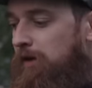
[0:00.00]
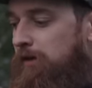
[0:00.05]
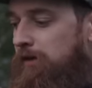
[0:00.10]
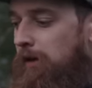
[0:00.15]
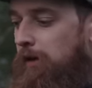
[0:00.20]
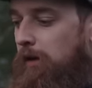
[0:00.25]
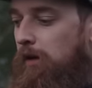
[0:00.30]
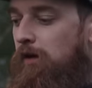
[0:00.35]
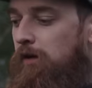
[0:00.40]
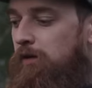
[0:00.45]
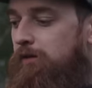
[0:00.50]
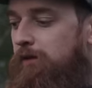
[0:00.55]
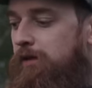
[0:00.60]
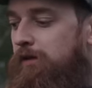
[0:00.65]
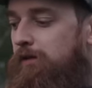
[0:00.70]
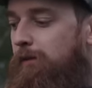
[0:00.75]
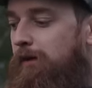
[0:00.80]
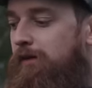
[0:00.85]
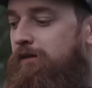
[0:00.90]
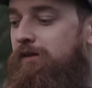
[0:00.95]
Now the last
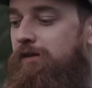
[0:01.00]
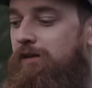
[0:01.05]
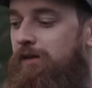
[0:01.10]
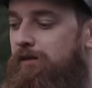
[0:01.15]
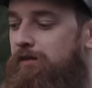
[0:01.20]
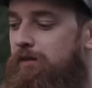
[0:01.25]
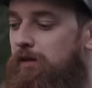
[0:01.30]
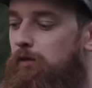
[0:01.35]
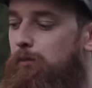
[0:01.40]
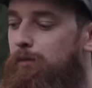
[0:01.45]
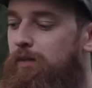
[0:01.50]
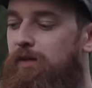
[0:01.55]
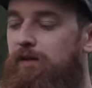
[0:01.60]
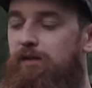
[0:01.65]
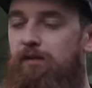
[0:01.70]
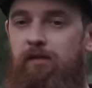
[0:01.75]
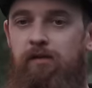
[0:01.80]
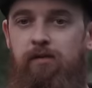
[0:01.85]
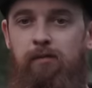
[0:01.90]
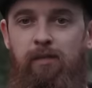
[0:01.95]
thing to mention is going to be
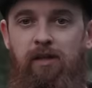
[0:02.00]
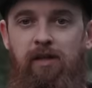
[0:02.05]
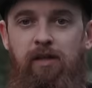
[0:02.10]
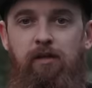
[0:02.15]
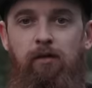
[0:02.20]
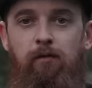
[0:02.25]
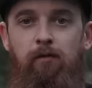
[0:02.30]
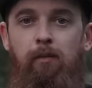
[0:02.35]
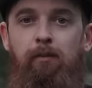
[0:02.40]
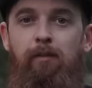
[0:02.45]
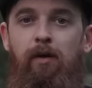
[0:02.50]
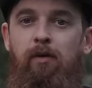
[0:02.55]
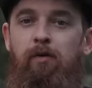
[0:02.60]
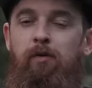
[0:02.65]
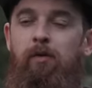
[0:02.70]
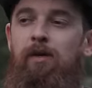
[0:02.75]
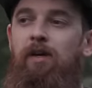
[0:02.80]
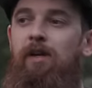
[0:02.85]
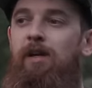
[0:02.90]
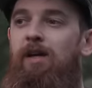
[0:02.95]
the speed of the boat,